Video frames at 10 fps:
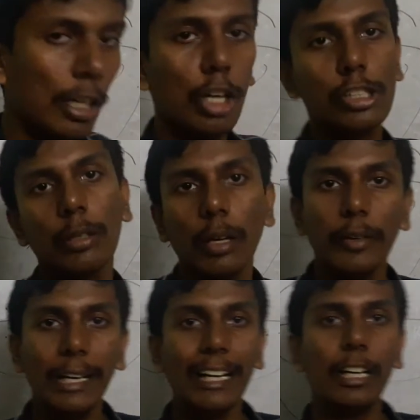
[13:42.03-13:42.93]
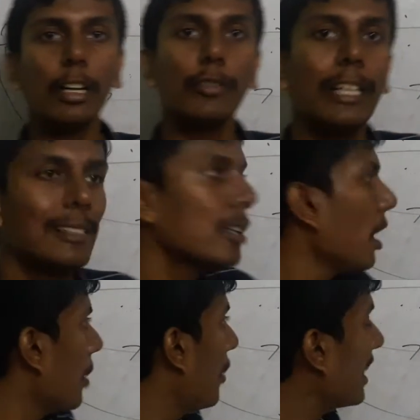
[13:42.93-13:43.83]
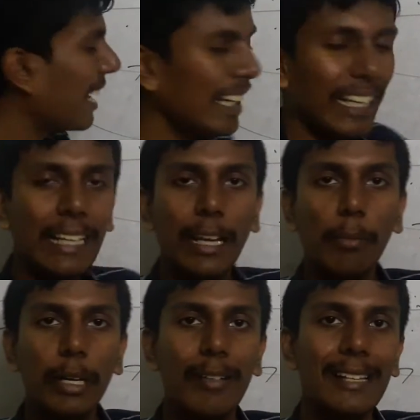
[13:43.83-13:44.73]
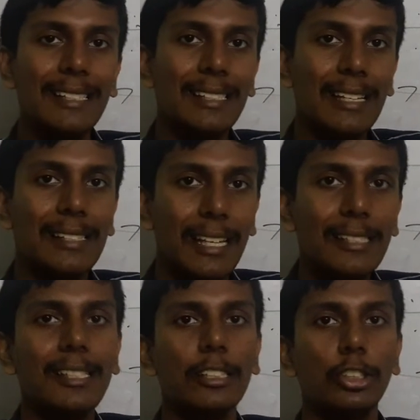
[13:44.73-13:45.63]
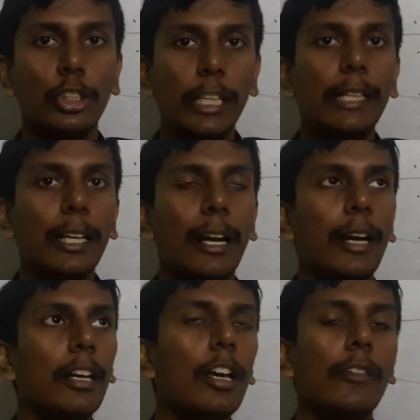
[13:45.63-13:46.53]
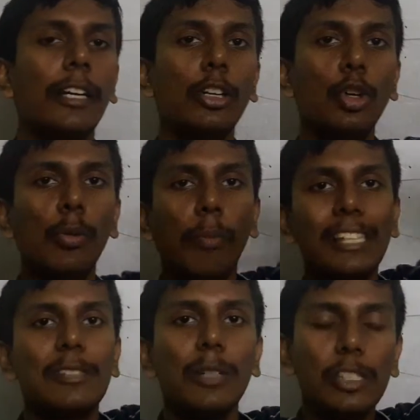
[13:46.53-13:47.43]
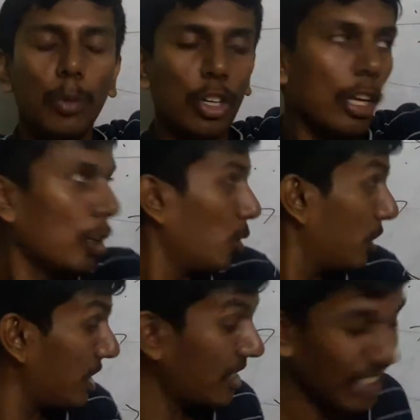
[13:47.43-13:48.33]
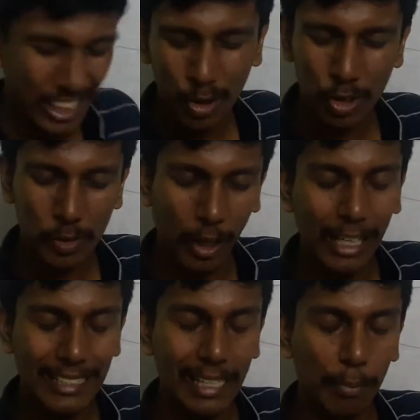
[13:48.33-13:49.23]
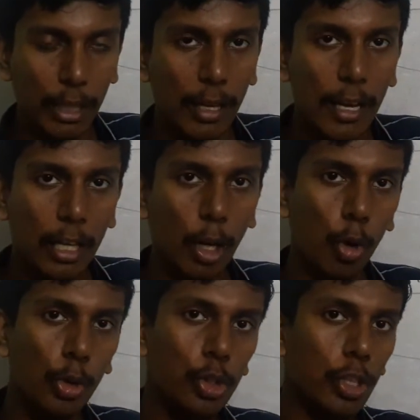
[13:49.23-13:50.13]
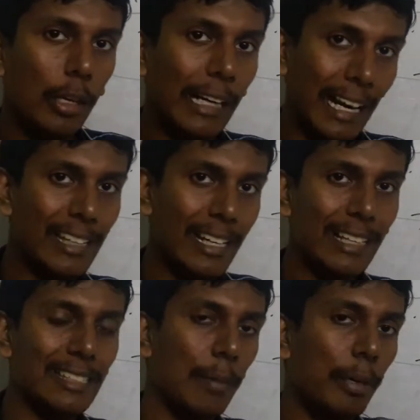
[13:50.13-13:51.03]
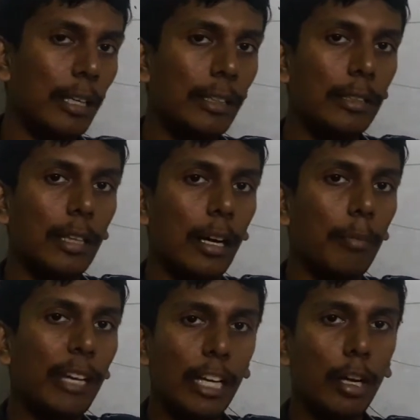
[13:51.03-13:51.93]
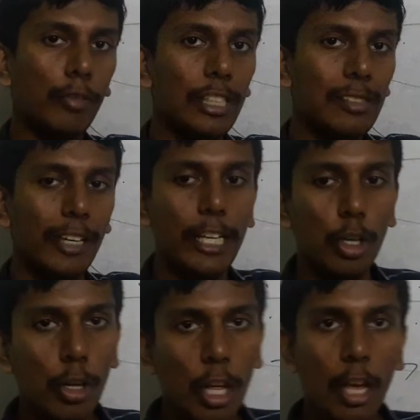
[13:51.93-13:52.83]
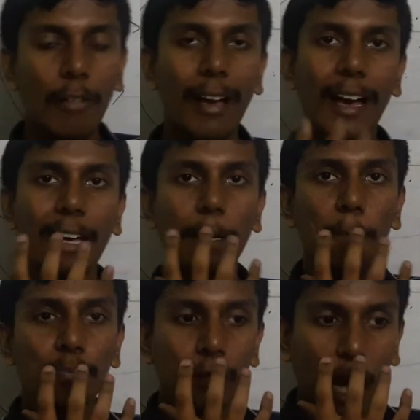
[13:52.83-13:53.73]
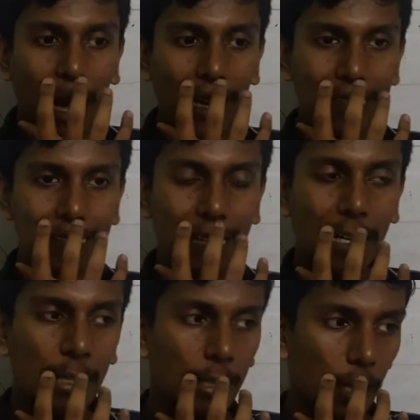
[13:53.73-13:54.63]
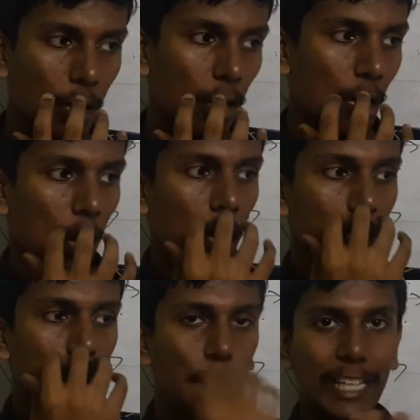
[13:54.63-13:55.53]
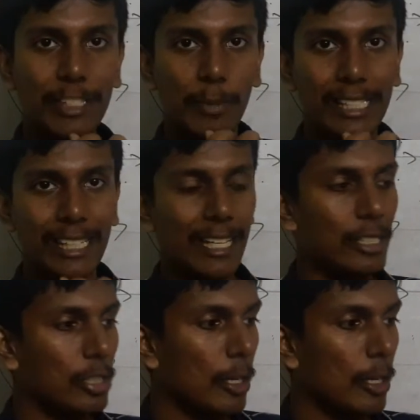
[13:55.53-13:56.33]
concept of Internet of Things. By connecting dumb devices and sensors to the internet, we can do much more. Now this is just some small example. Now you saw another example in the beginning of this video where I sent a speech message